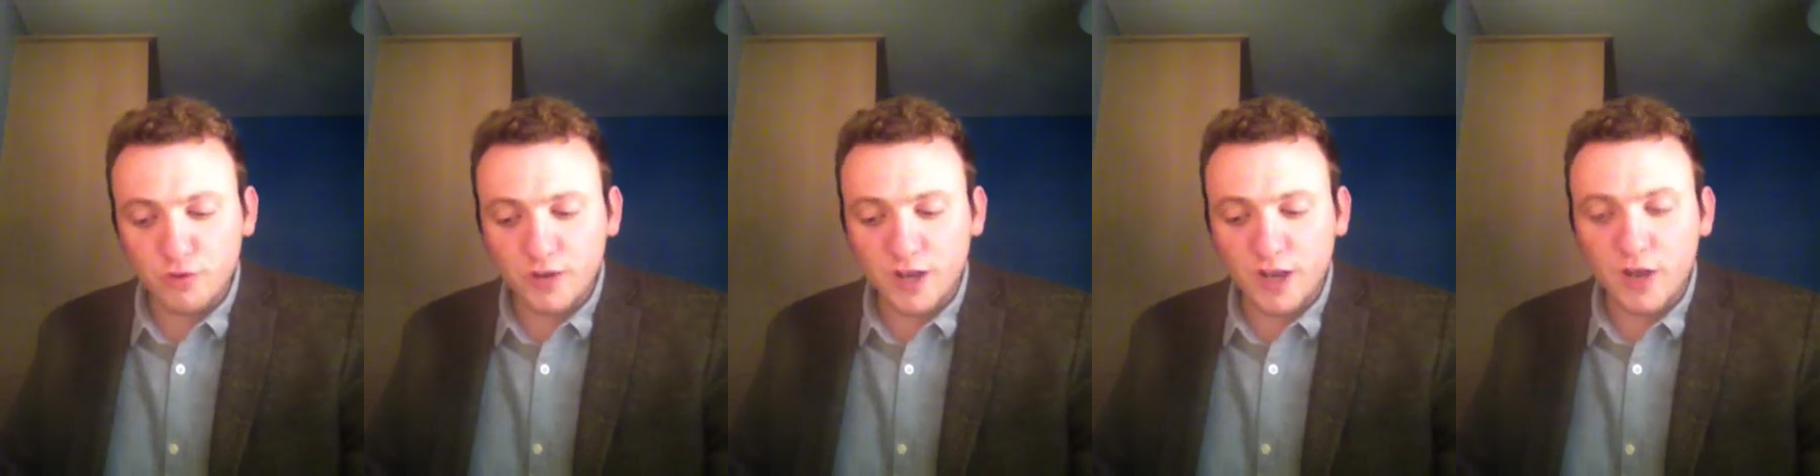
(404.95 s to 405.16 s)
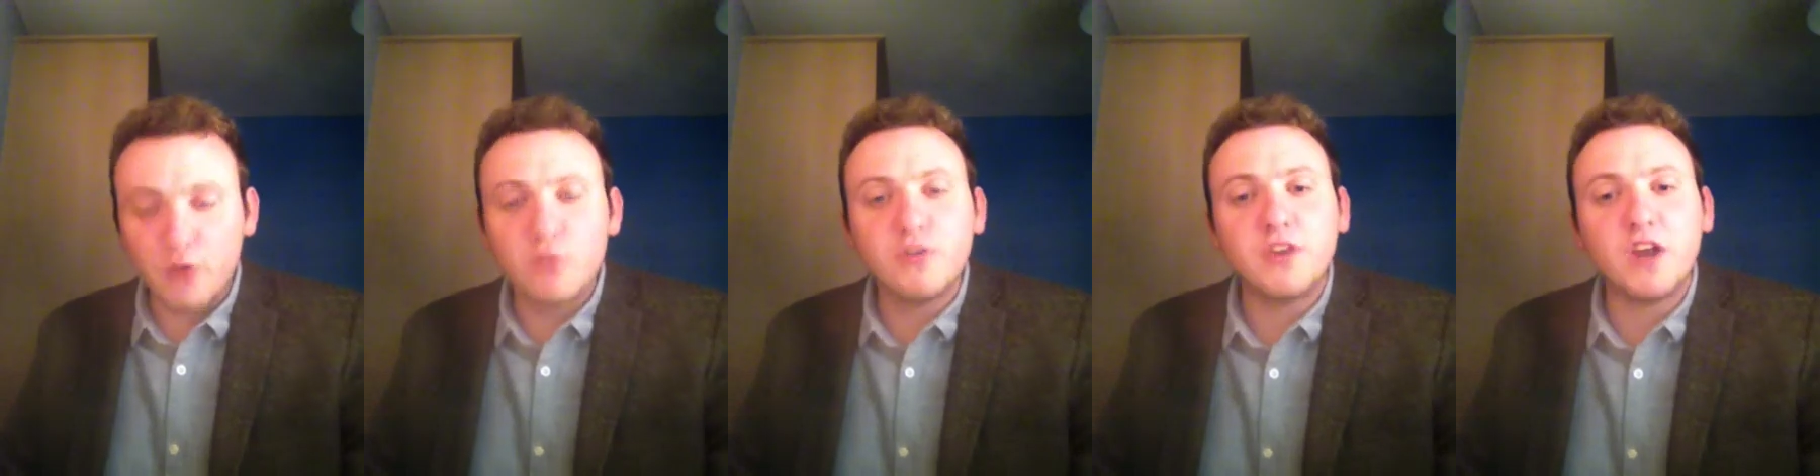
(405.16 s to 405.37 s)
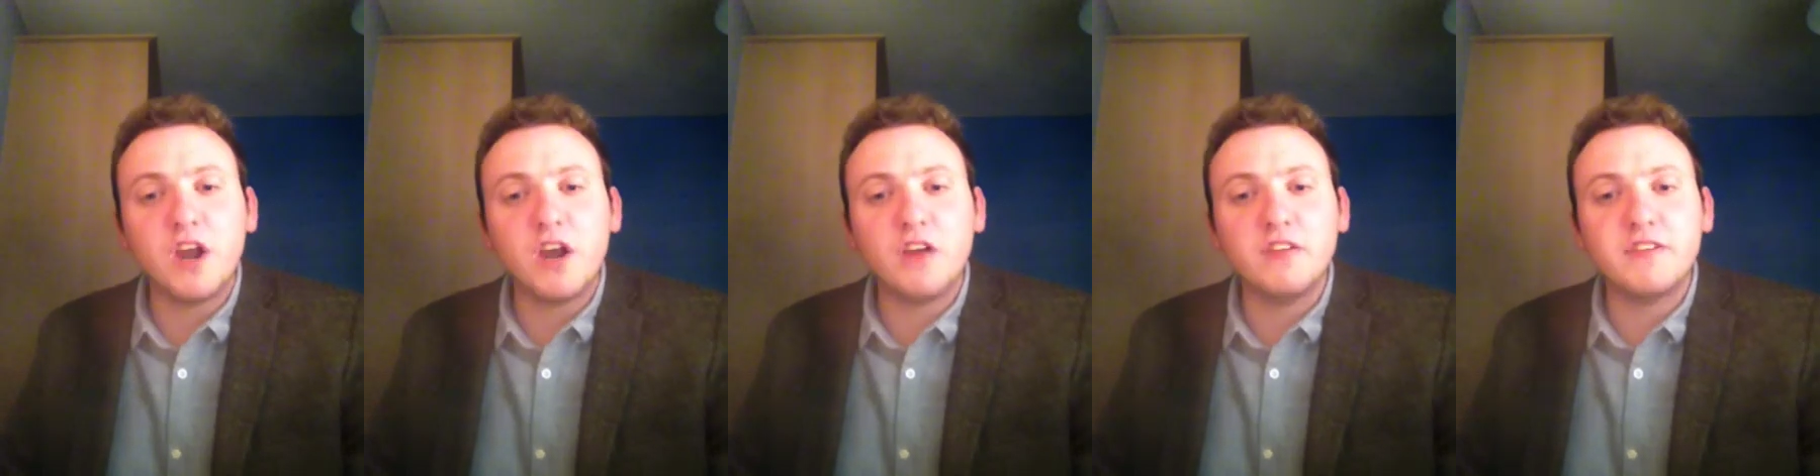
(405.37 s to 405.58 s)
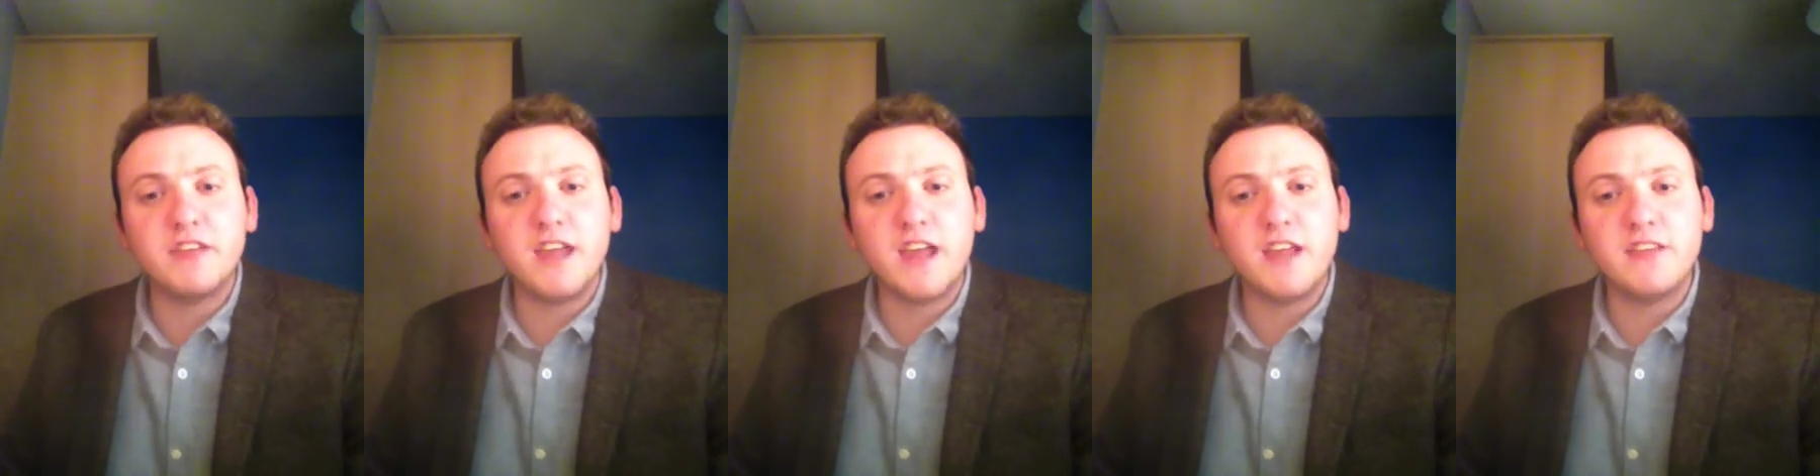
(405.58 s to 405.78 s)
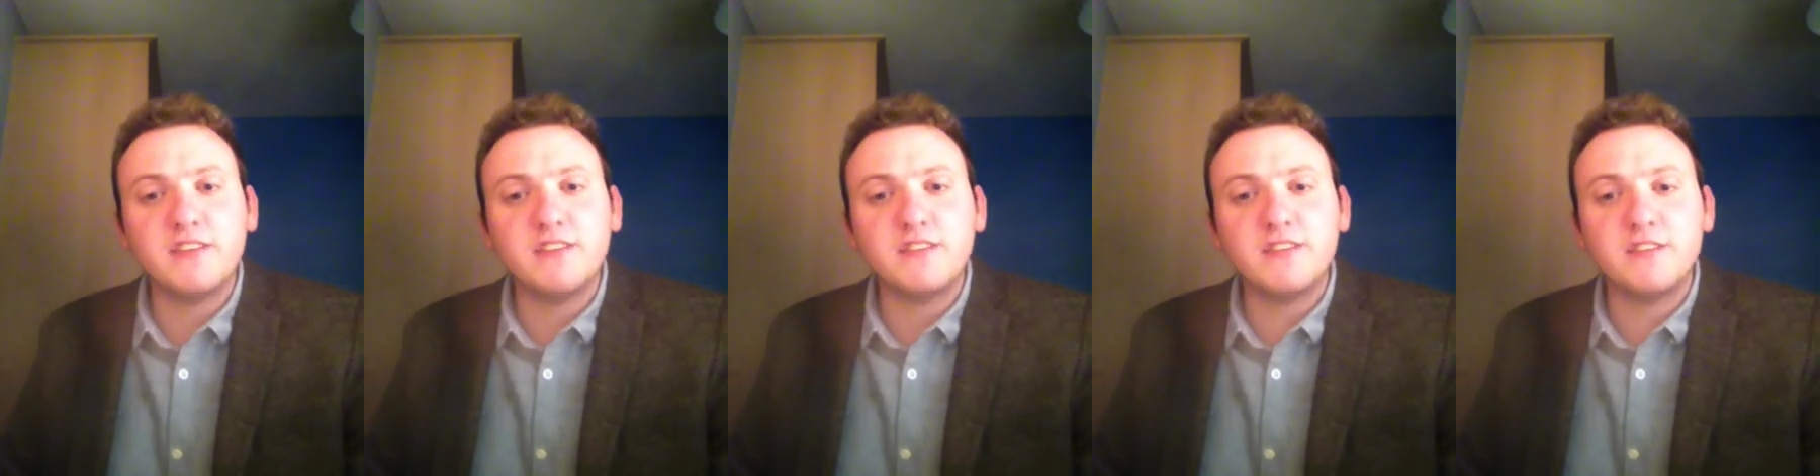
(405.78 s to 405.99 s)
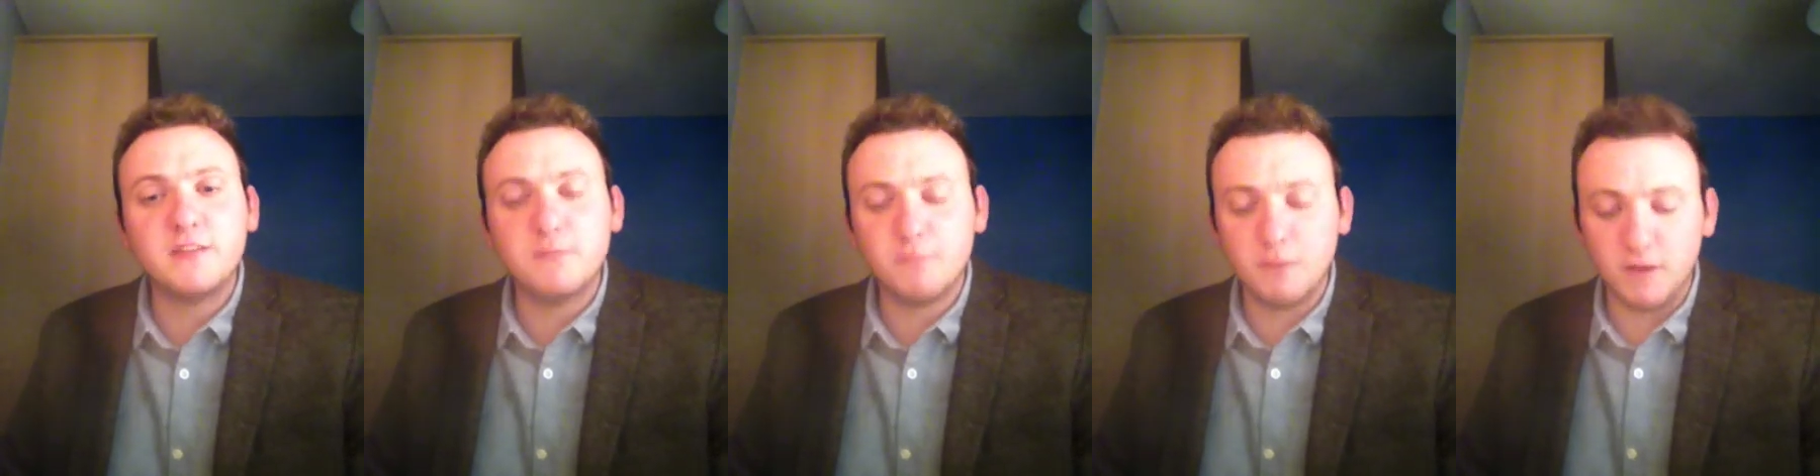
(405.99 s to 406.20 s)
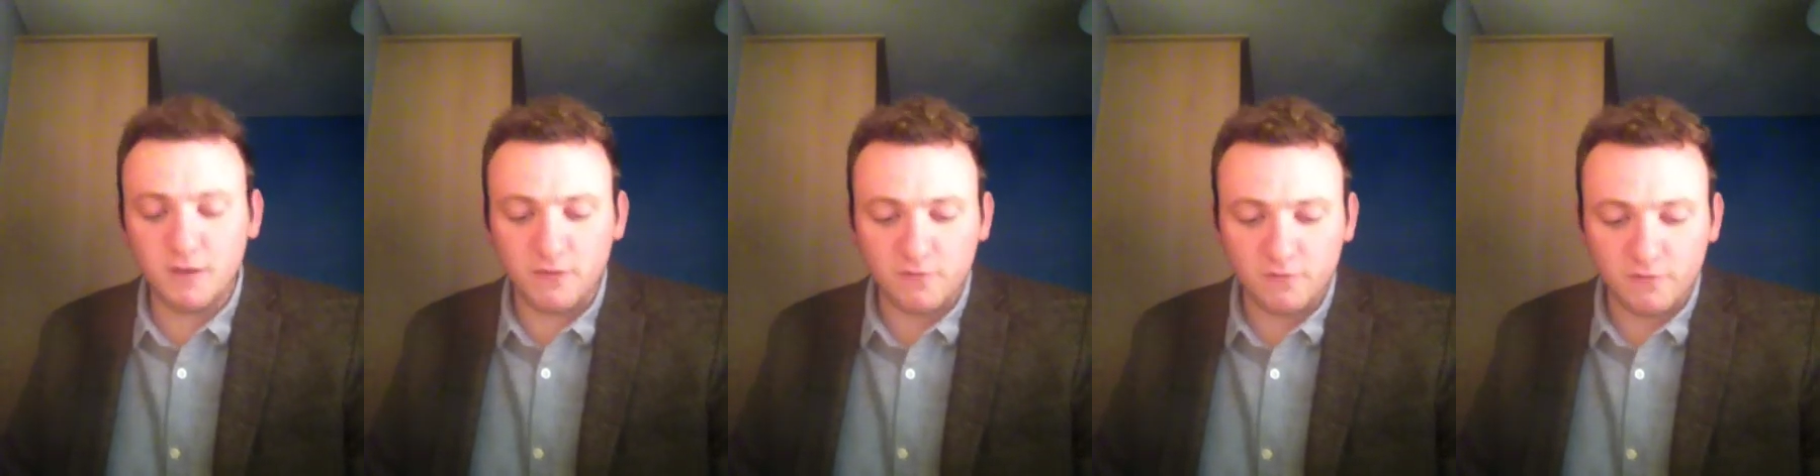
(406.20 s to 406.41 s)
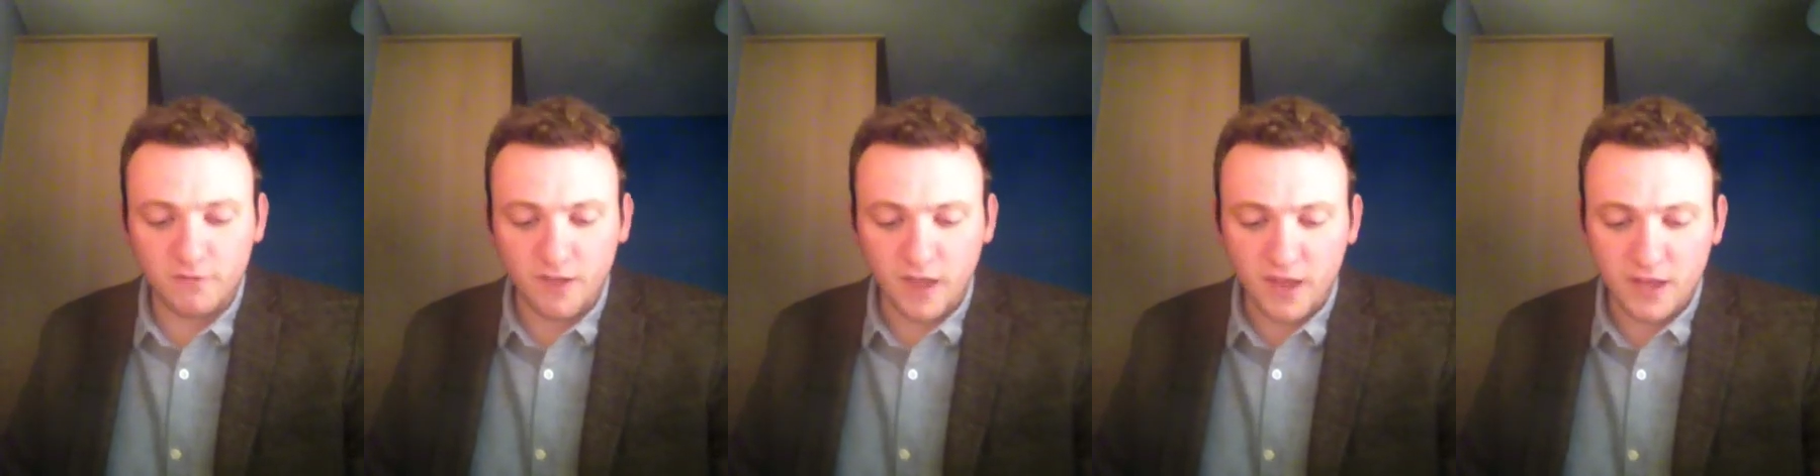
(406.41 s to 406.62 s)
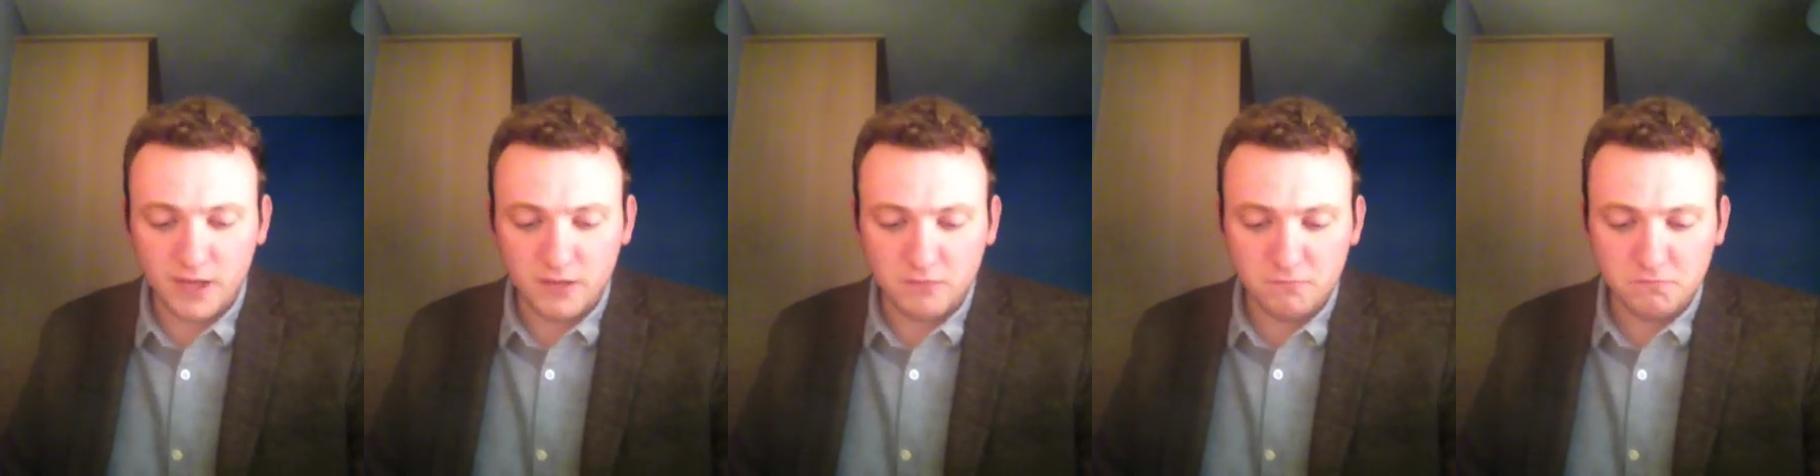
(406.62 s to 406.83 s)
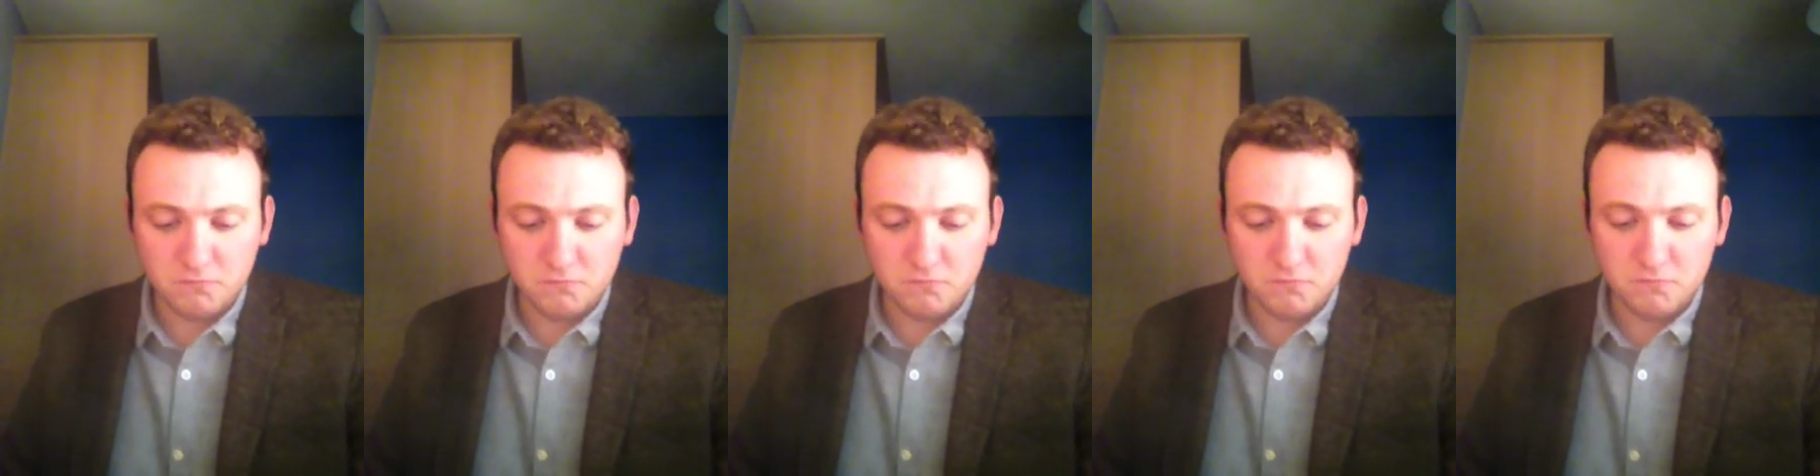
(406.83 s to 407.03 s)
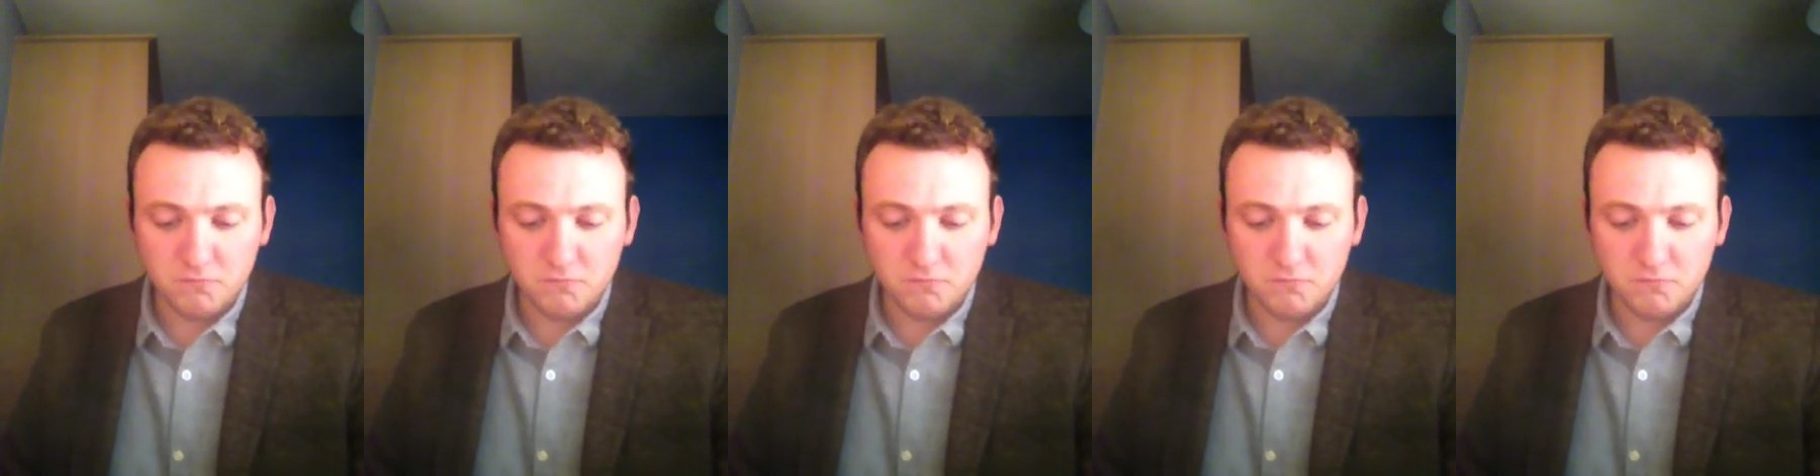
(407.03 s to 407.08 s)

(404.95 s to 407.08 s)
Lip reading: allow their deaths to be in vain,